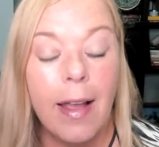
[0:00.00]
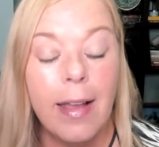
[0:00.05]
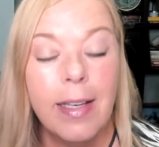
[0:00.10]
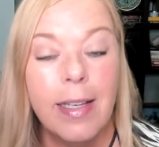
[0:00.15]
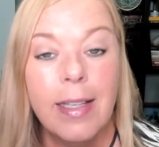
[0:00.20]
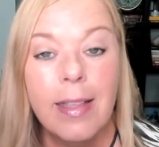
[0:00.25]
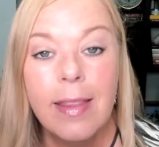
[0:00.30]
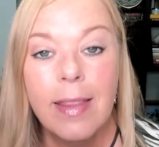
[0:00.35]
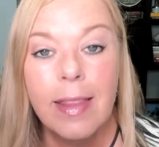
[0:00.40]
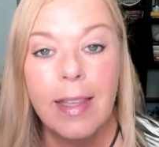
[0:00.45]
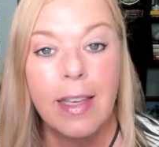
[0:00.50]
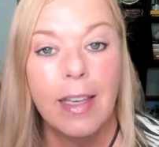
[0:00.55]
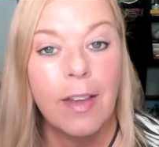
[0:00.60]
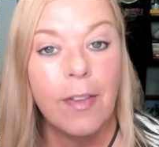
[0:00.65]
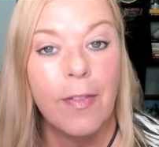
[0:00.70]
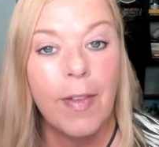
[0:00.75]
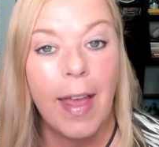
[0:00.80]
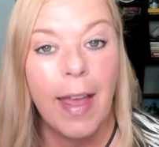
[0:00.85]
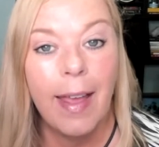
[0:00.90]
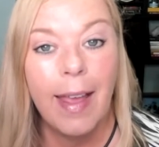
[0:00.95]
didn't think
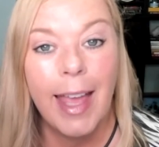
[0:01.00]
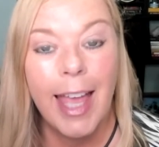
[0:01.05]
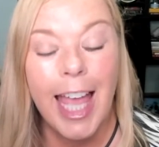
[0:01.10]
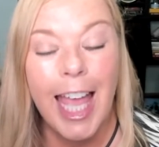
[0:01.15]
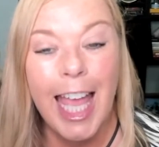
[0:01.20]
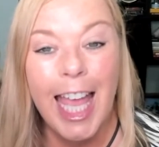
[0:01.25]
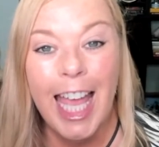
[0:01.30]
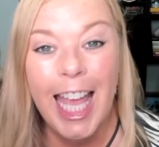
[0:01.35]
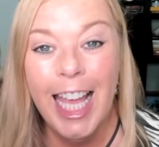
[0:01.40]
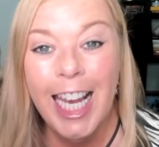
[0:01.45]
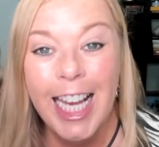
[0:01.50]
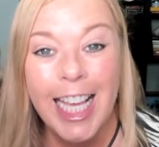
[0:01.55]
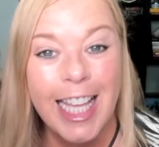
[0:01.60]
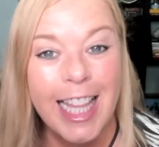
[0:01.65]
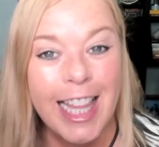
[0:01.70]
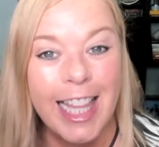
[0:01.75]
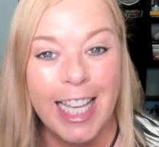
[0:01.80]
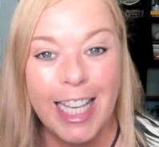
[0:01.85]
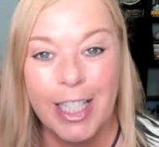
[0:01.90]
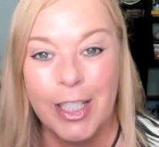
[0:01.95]
of
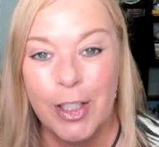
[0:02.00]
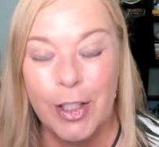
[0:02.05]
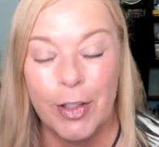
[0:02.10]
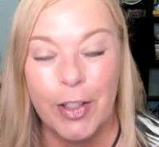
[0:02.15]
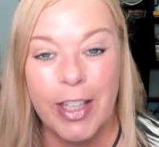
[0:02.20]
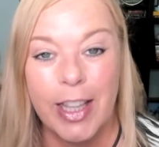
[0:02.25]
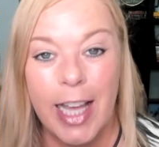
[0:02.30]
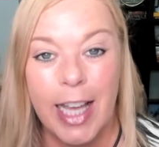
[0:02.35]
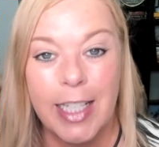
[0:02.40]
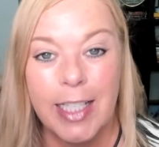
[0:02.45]
anything during that